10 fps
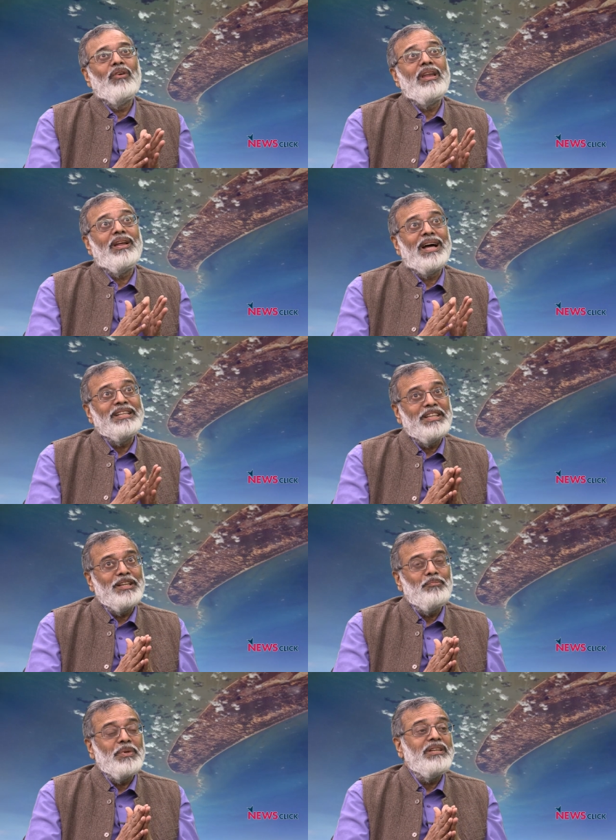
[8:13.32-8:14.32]
Well, I
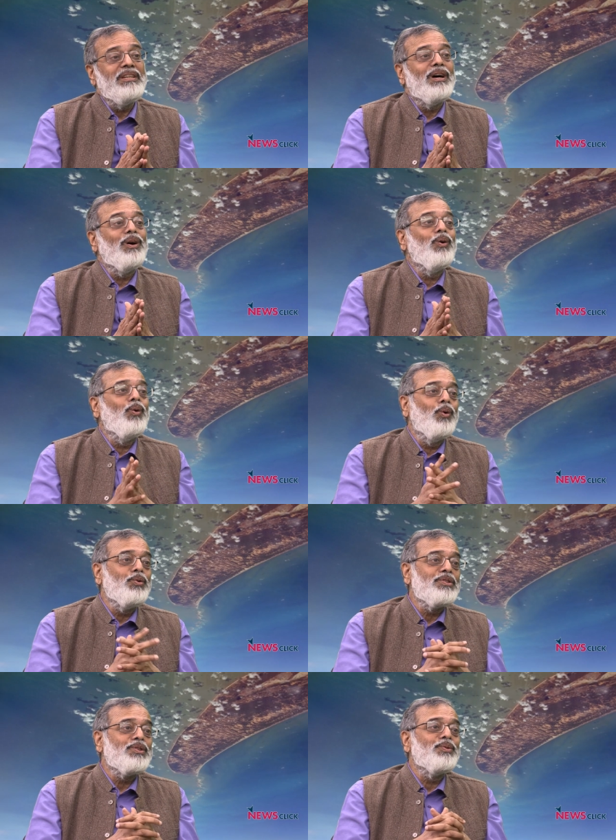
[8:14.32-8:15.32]
think media
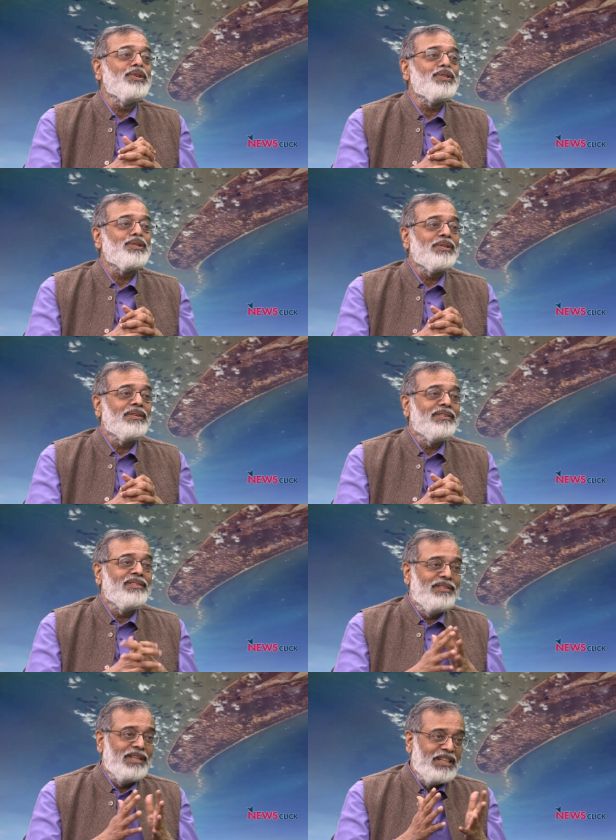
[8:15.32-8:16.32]
owes to its
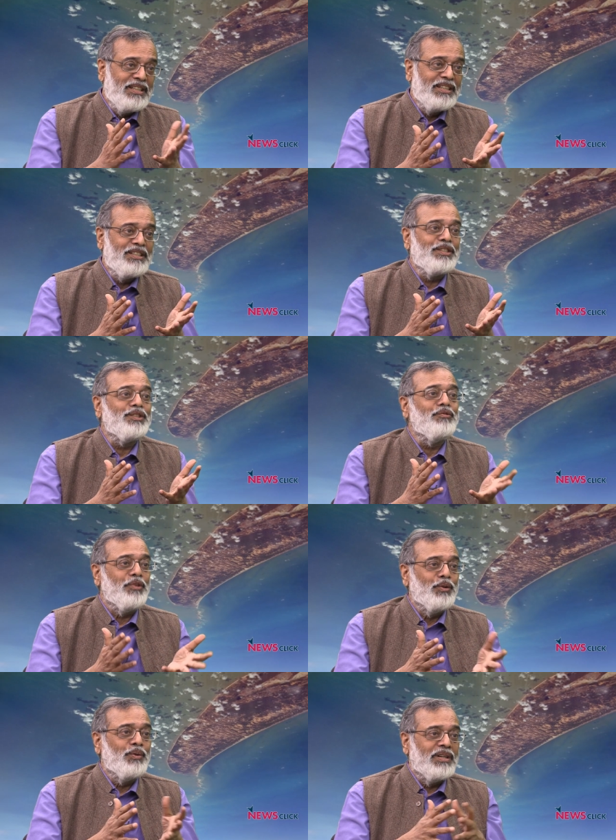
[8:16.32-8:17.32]
readers, its
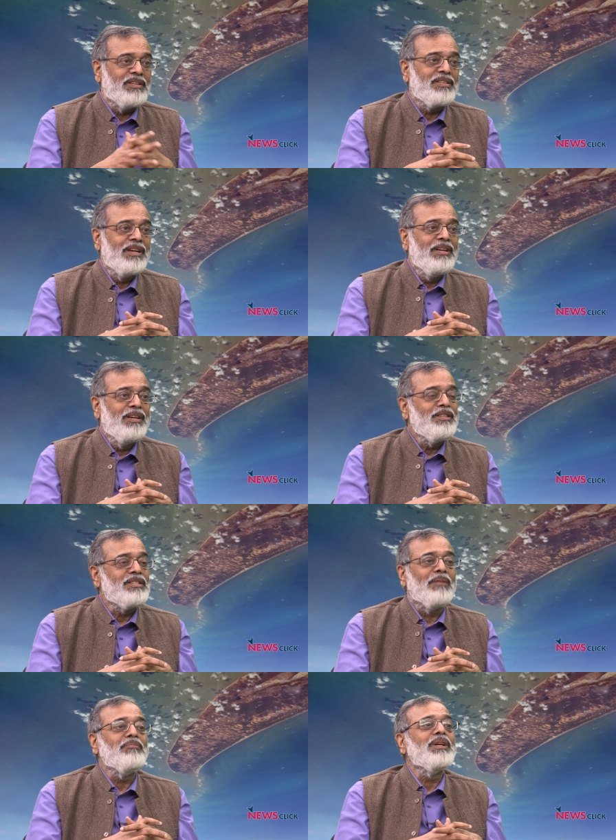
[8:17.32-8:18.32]
viewers,
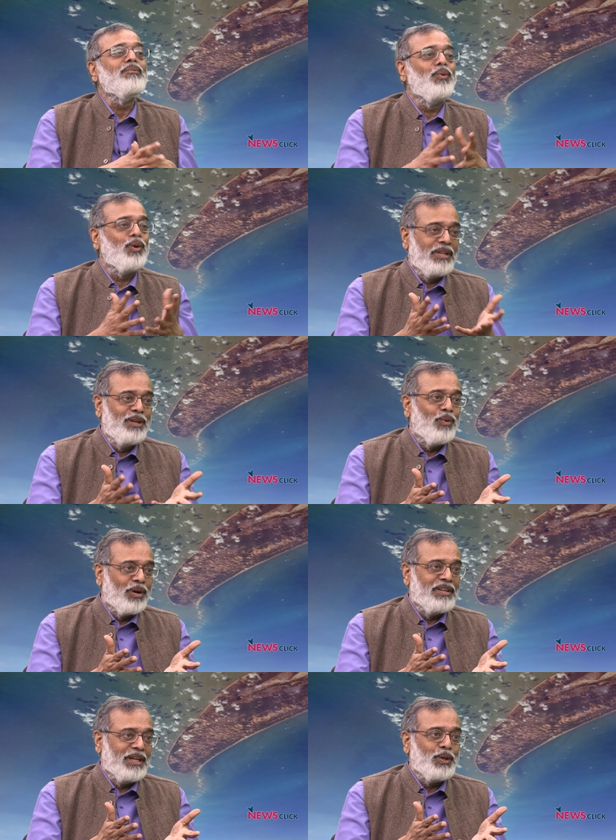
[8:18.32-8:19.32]
something more than
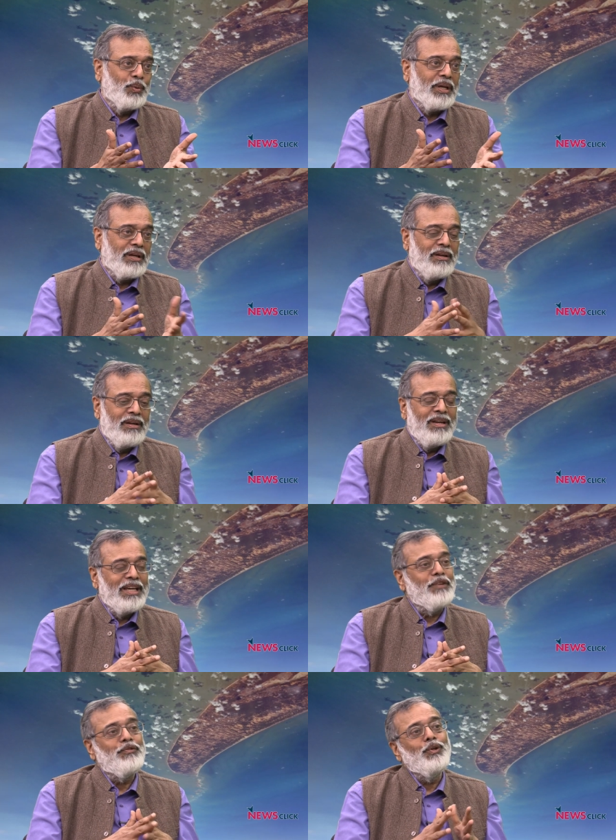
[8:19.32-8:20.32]
what they're doing.
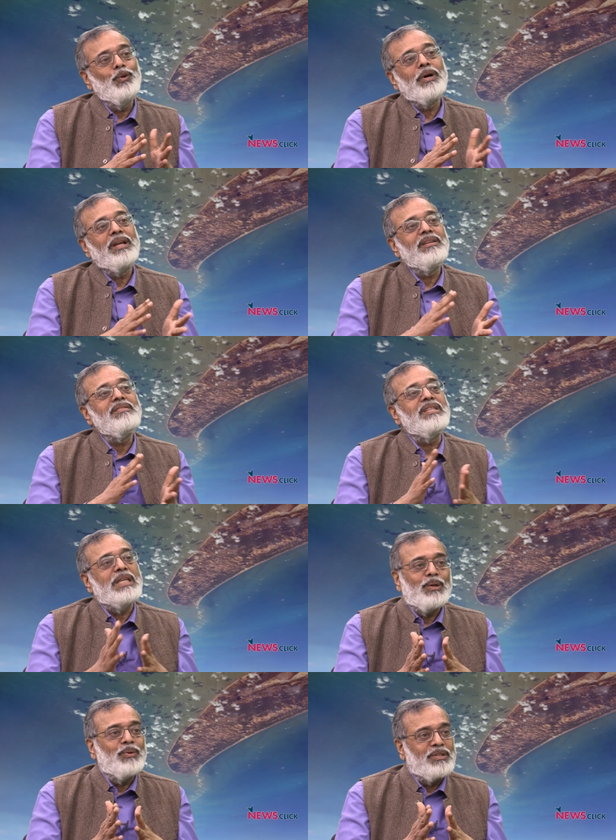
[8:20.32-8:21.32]
If we look at the
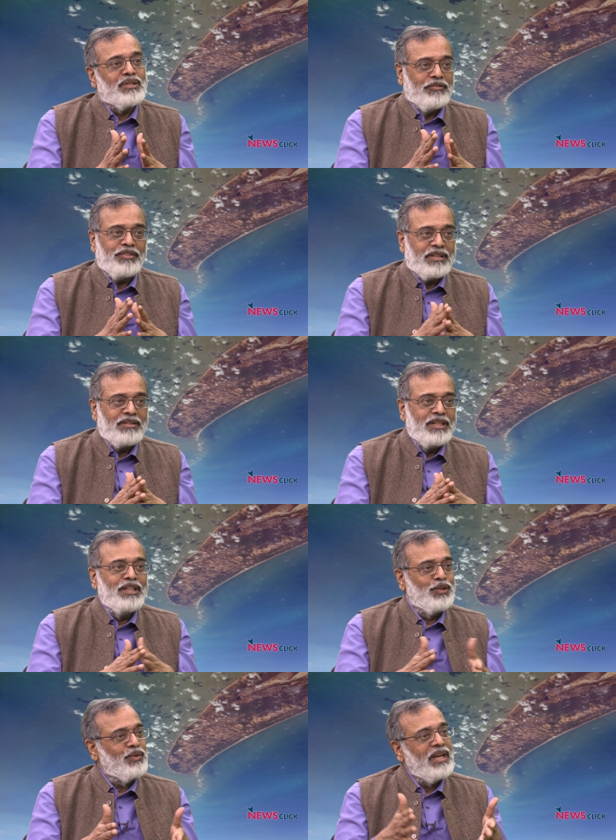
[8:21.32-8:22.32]
sequence of it,
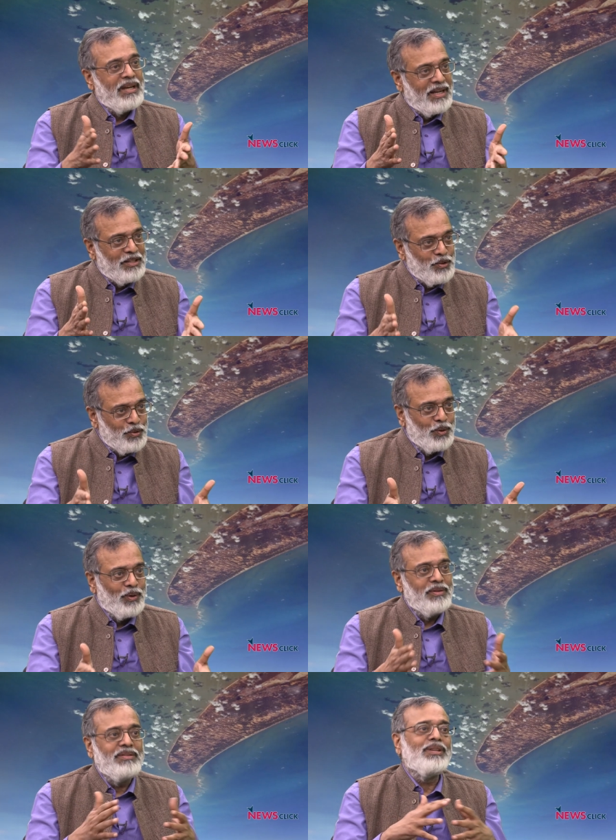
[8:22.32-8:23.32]
today, as you
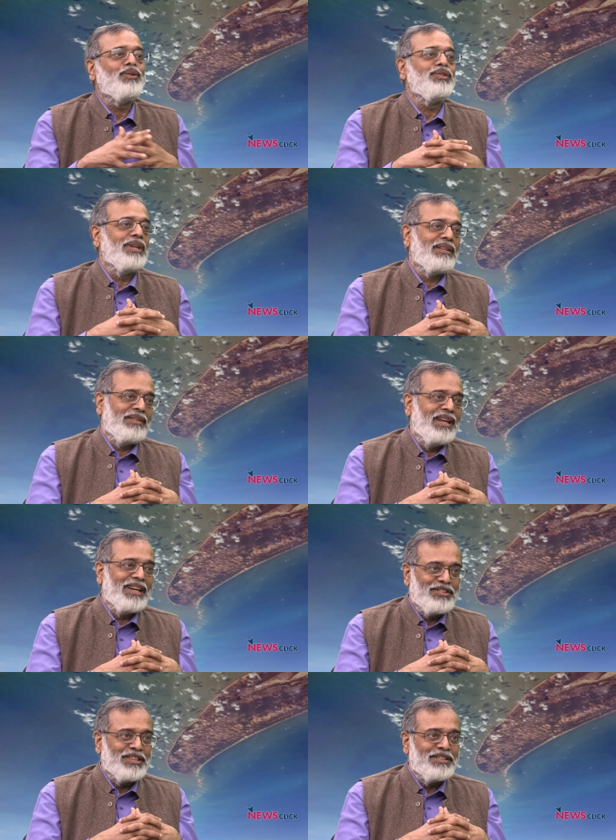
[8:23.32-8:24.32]
know, is the Gujarat
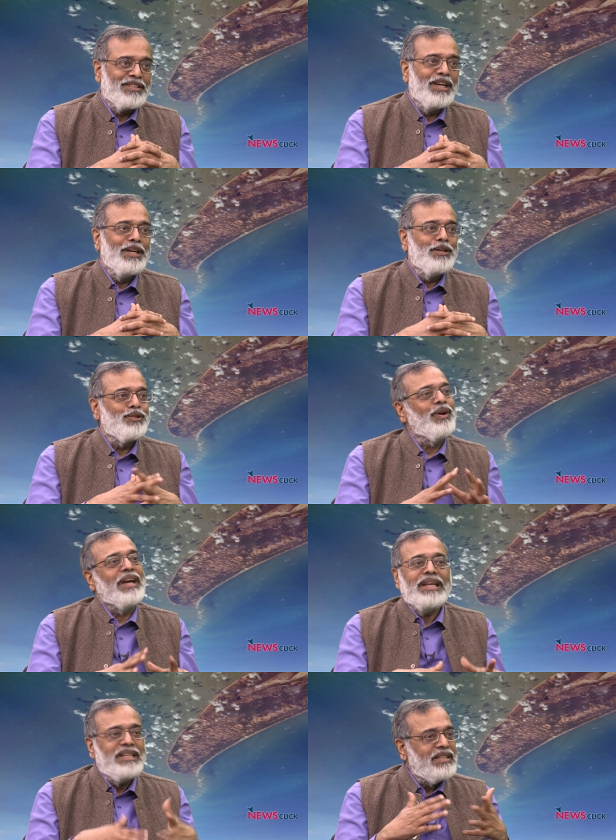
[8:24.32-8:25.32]
elections. So
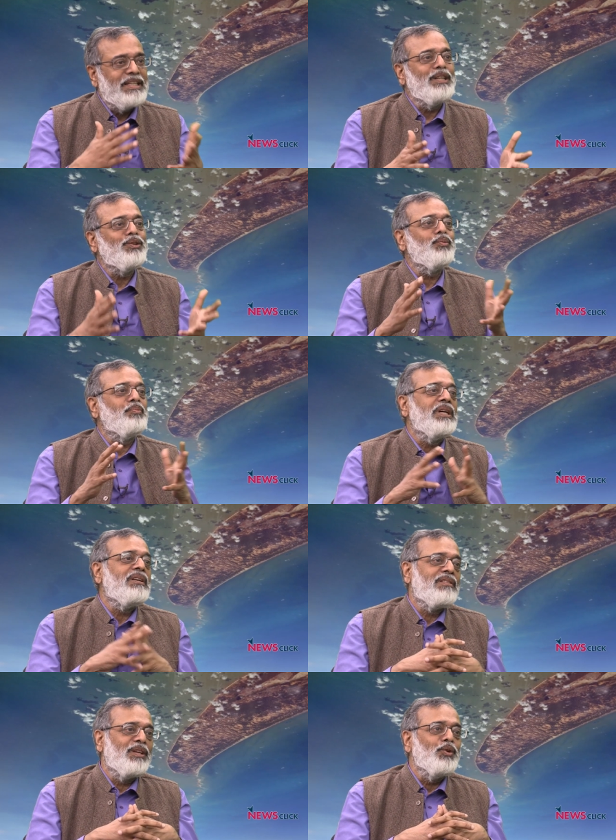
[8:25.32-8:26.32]
anything to
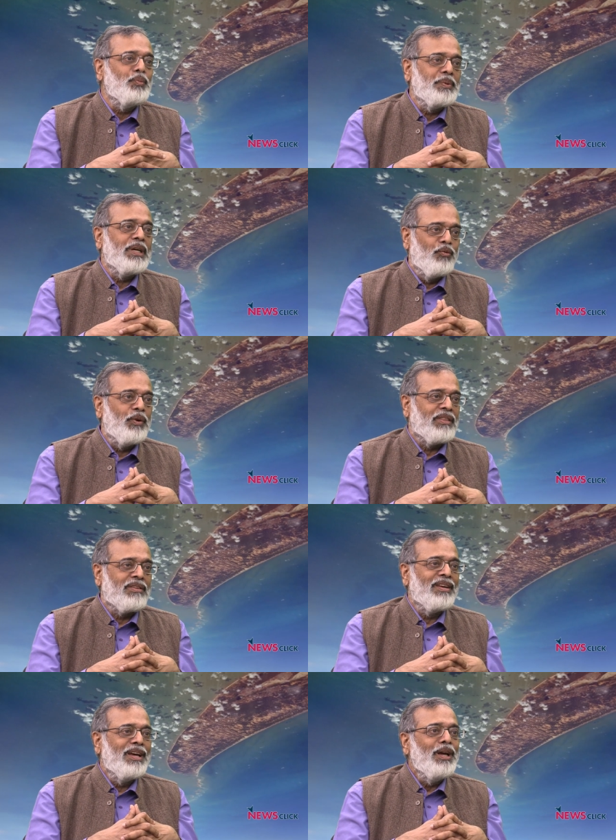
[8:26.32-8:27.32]
beat the UPA
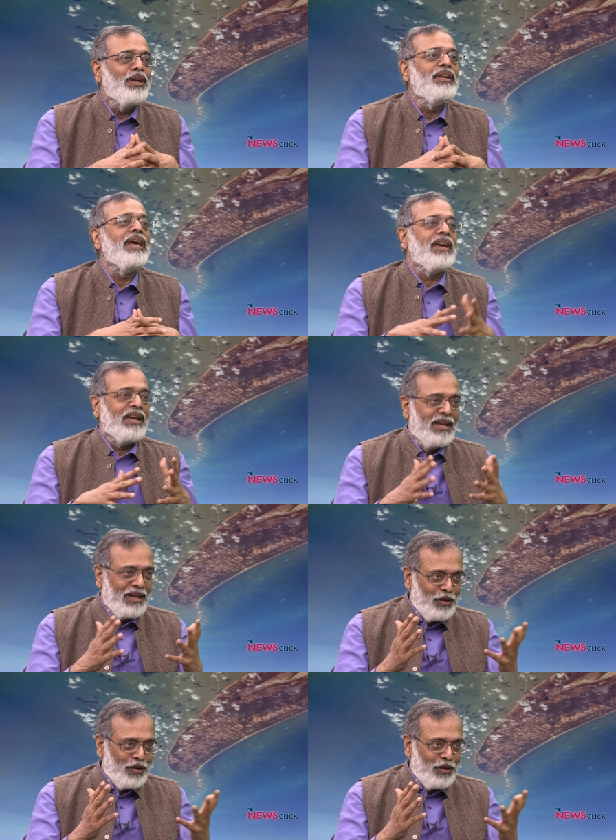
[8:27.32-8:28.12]
with, they